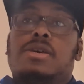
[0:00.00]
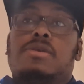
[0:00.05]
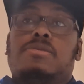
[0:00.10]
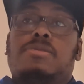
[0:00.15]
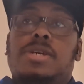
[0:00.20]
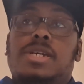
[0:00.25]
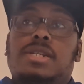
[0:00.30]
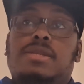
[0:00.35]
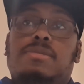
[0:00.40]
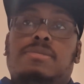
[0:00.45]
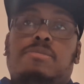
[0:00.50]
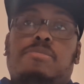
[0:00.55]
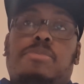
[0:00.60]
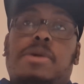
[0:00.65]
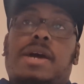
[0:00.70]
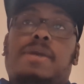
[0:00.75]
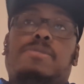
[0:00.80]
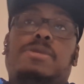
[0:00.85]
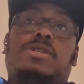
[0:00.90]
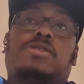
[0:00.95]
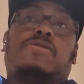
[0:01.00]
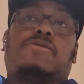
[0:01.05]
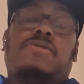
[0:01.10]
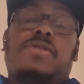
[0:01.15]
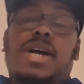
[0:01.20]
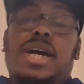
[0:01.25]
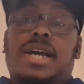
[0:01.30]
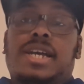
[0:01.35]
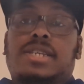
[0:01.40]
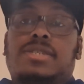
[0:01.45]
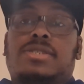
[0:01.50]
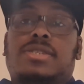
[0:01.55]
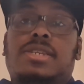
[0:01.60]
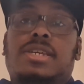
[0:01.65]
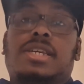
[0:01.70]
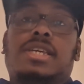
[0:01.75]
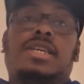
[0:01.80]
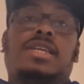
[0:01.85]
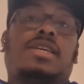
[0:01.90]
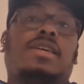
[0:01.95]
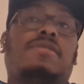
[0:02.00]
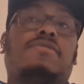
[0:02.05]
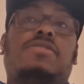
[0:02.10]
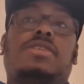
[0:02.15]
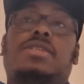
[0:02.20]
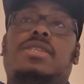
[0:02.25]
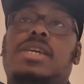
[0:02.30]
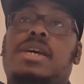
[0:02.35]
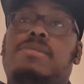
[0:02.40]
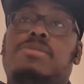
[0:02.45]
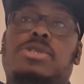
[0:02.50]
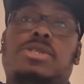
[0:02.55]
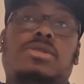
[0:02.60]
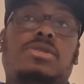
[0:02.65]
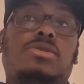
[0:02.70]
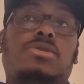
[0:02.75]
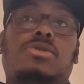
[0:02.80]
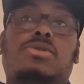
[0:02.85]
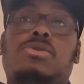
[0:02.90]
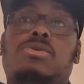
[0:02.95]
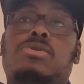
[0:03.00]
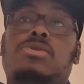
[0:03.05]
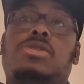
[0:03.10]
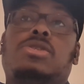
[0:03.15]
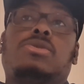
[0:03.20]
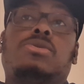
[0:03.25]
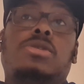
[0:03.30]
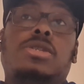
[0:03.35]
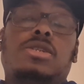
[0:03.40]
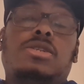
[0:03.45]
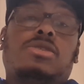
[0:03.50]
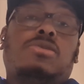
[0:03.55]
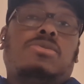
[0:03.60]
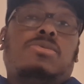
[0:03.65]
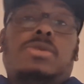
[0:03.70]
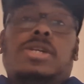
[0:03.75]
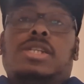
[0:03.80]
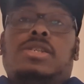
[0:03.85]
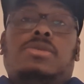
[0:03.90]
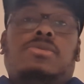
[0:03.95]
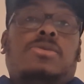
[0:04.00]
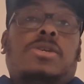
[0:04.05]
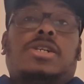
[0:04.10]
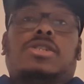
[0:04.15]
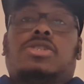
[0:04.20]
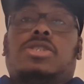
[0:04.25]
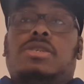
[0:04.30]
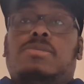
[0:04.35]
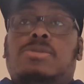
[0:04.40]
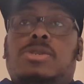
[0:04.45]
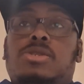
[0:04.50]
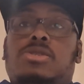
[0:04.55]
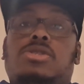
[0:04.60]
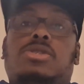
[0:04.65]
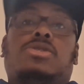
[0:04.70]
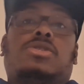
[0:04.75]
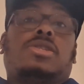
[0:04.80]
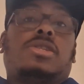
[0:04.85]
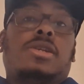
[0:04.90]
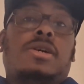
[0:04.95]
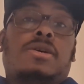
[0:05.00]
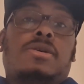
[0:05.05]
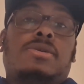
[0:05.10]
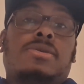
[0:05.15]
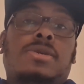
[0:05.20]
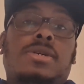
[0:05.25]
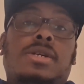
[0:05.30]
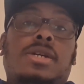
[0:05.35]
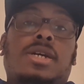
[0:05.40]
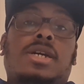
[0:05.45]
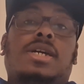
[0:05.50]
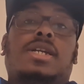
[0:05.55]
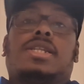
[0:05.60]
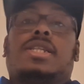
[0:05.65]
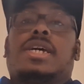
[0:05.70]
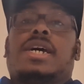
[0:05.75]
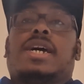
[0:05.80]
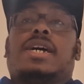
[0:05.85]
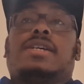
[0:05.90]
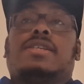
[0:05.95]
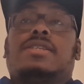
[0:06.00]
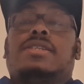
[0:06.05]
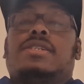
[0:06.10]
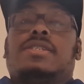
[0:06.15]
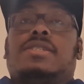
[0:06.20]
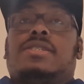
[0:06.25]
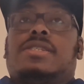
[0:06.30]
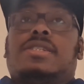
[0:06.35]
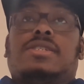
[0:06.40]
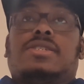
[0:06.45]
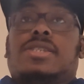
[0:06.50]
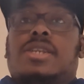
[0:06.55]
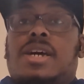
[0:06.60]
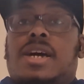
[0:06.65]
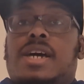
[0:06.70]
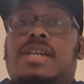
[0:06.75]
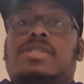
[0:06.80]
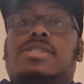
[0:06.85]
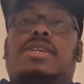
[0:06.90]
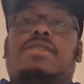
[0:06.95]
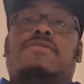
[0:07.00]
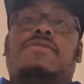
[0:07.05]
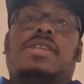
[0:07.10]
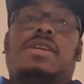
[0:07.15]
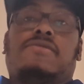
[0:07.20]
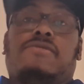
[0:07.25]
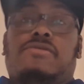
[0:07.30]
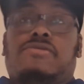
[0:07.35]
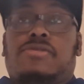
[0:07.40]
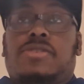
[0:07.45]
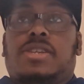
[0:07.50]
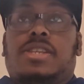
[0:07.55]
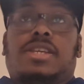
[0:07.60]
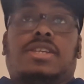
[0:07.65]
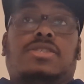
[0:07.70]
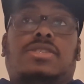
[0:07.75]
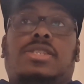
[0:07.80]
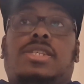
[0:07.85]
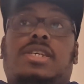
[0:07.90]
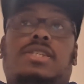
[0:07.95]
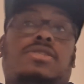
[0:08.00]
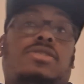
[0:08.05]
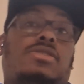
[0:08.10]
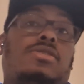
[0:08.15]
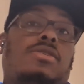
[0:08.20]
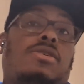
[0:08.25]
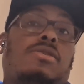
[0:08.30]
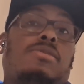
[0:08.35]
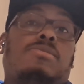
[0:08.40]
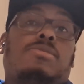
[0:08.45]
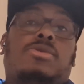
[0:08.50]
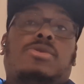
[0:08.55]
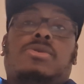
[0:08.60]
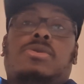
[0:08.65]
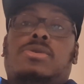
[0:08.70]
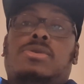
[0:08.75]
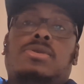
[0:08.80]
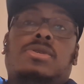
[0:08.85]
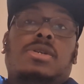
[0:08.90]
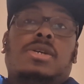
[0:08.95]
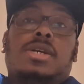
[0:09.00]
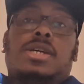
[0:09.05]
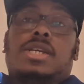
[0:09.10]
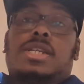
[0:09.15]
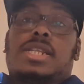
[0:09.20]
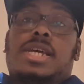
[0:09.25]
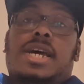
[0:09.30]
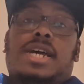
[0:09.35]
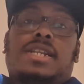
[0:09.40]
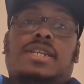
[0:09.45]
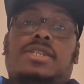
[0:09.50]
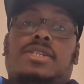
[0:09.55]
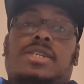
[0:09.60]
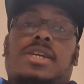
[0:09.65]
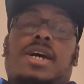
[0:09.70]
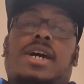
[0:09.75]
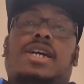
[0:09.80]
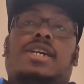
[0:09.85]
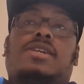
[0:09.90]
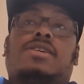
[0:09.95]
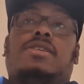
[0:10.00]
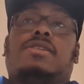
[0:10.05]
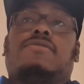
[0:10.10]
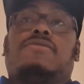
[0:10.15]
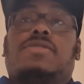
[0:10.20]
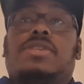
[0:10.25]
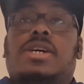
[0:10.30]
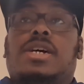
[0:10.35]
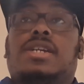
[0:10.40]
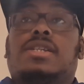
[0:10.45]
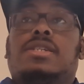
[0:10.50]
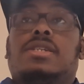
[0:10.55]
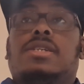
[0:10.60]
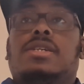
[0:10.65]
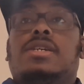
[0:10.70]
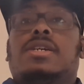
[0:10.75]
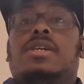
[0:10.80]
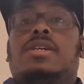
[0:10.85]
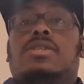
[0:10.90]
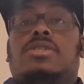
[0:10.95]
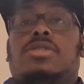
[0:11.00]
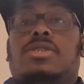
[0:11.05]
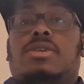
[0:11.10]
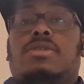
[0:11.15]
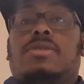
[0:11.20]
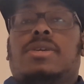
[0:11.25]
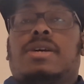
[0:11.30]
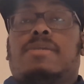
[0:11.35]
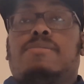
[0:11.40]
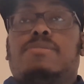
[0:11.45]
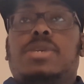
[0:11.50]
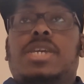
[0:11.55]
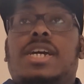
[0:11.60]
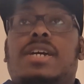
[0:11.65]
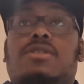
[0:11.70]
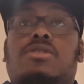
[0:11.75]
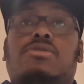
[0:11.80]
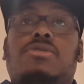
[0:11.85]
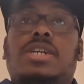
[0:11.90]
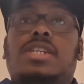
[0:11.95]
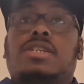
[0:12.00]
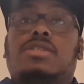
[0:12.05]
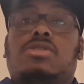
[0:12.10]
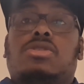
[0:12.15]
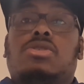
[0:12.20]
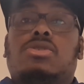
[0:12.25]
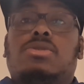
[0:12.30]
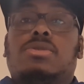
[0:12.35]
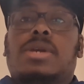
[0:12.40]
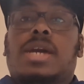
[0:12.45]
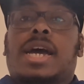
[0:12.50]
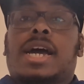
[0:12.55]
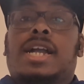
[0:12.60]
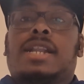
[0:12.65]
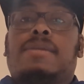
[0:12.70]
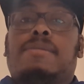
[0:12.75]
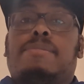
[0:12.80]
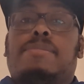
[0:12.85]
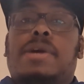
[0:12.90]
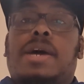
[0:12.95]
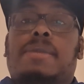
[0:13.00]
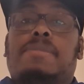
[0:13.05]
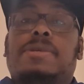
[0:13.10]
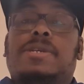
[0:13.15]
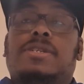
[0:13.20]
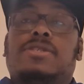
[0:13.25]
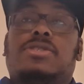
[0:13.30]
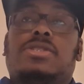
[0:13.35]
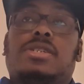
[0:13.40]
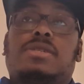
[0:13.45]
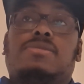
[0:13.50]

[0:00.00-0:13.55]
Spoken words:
When Babic fights, he gives his absolute all. When you watch him, you just know that this guy's given everything. There's no more that this guy could have done. So, yeah, credit to Alan Babic.